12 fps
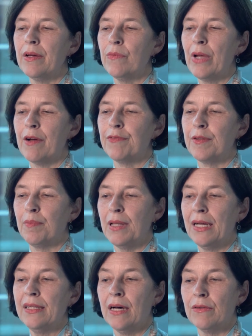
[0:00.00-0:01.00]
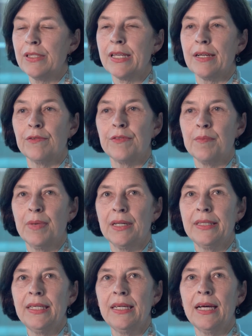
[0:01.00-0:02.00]
We have the blood outside of the
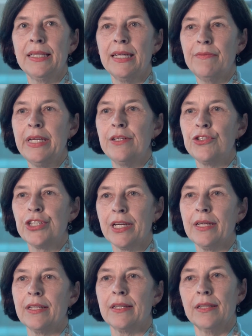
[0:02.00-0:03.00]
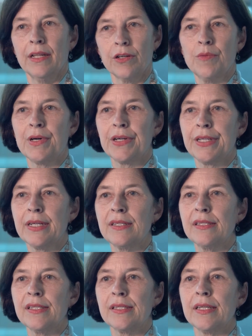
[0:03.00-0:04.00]
body, and then we inject nanoparticles